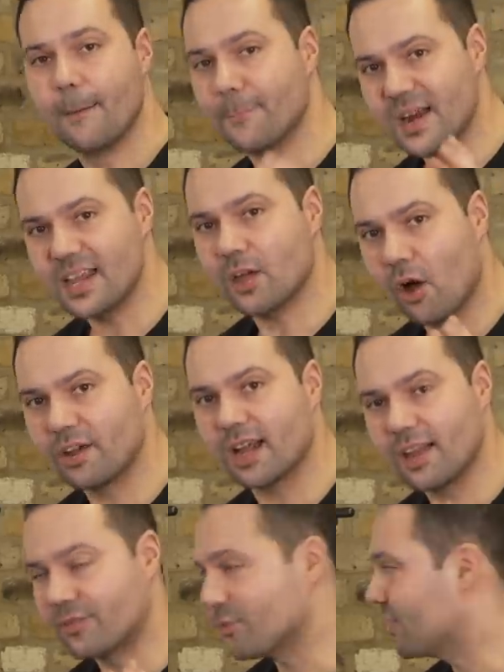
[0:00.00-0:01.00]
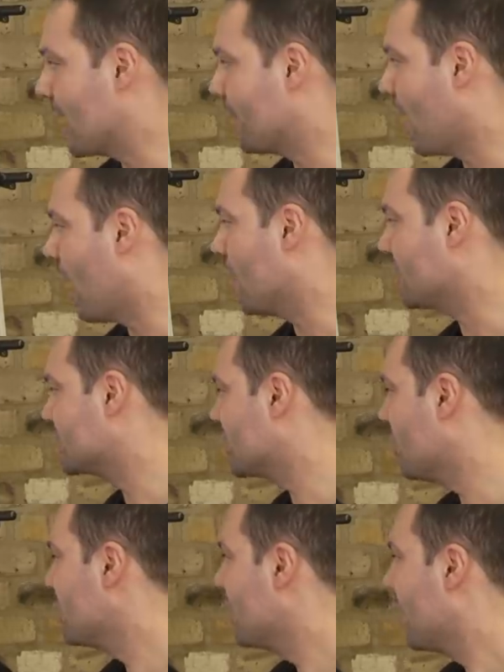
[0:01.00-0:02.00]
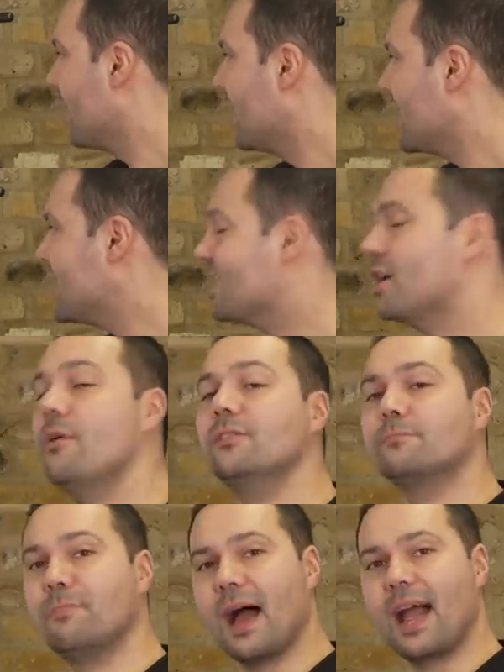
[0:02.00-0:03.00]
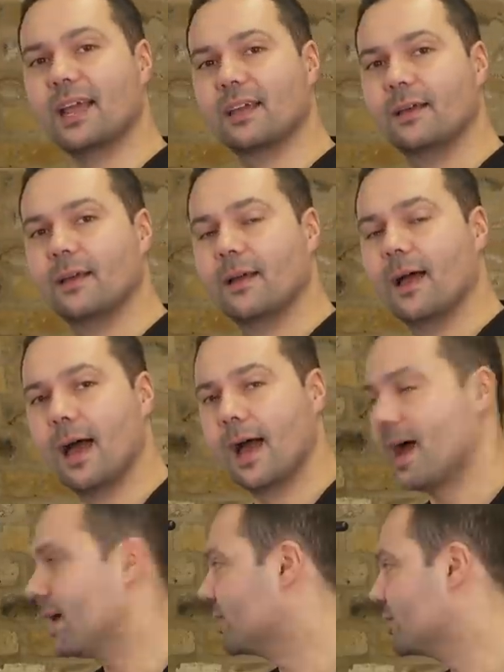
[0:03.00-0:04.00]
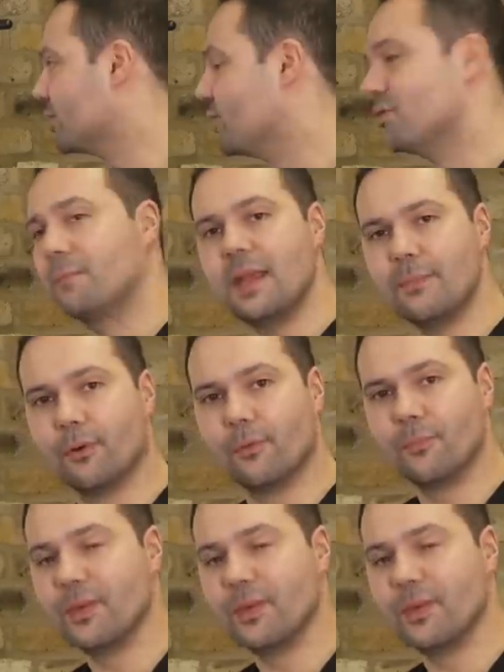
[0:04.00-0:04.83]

But he can't get it through that parliament. So he goes back uh, to the people.